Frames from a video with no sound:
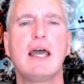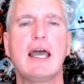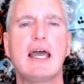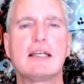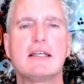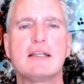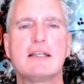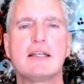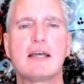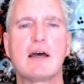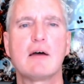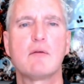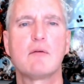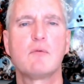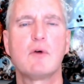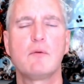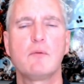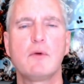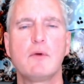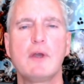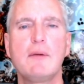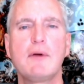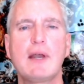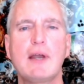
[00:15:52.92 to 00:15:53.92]
And uh,
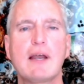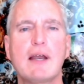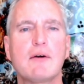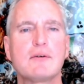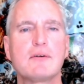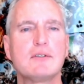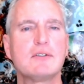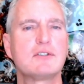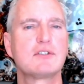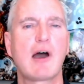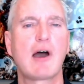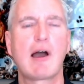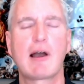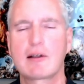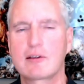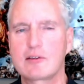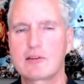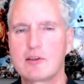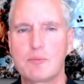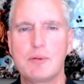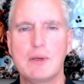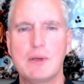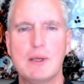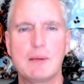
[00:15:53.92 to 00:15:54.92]
when we went out and talked
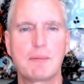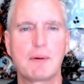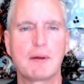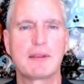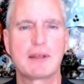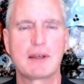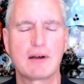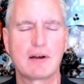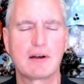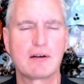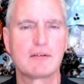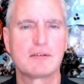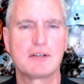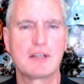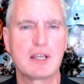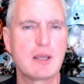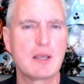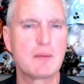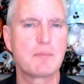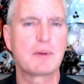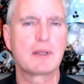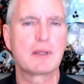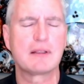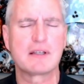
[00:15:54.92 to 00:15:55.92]
to people that are
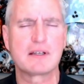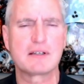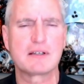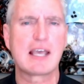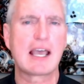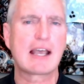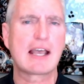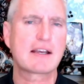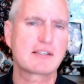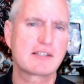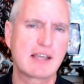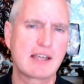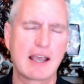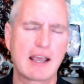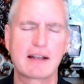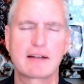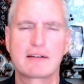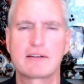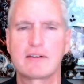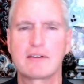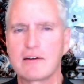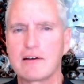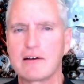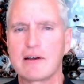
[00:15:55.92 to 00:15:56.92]
deep in the tech
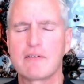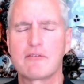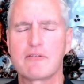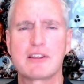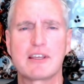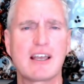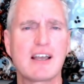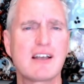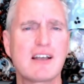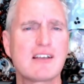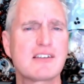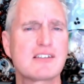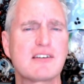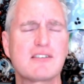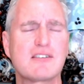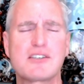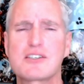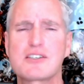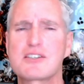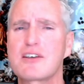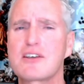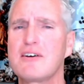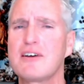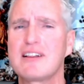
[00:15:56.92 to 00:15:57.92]
sector and everything else, they're
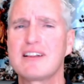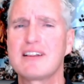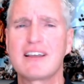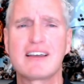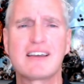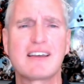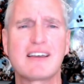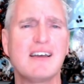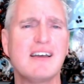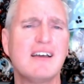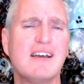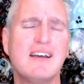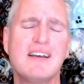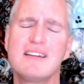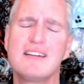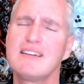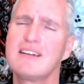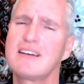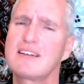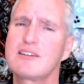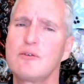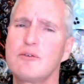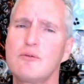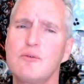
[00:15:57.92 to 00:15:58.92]
just going like
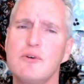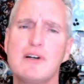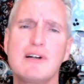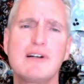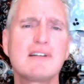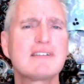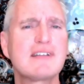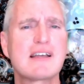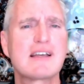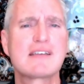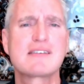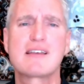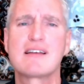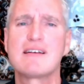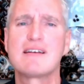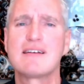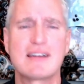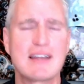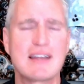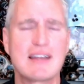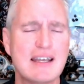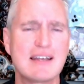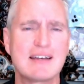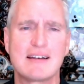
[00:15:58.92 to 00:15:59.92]
look, the world
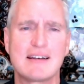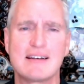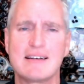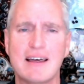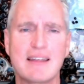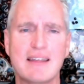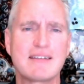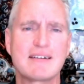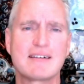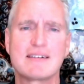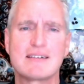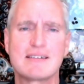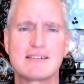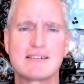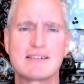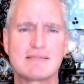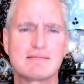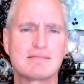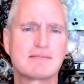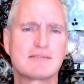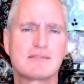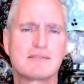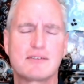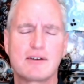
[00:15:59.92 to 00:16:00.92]
doesn't need
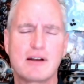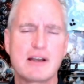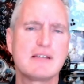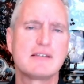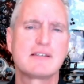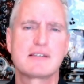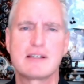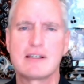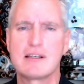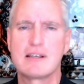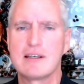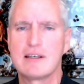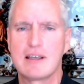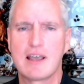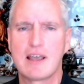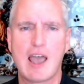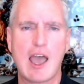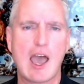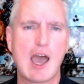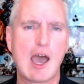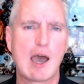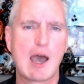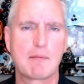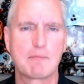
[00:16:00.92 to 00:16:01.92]
another crazy
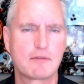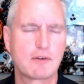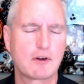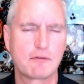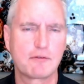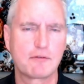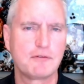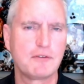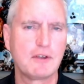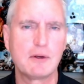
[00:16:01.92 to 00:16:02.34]
app for